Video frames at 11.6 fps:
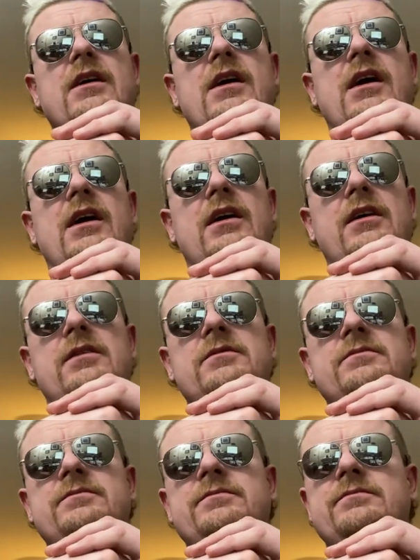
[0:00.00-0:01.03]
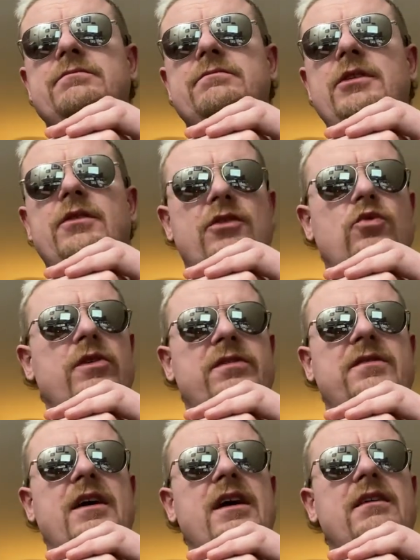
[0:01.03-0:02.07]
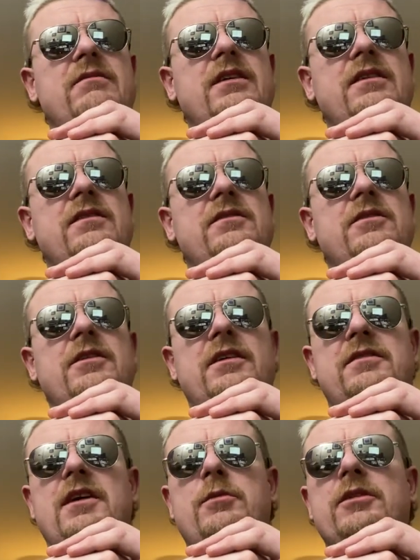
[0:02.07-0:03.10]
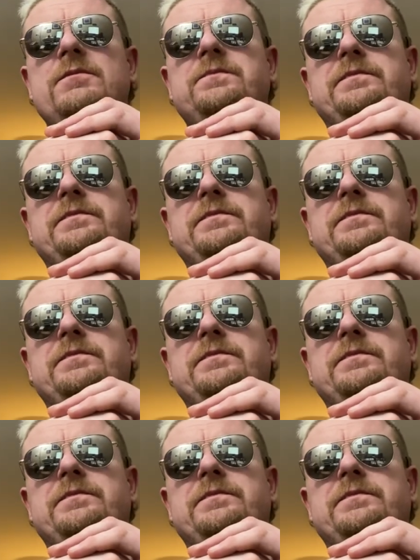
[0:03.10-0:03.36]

You know what the worst sight is during the summer?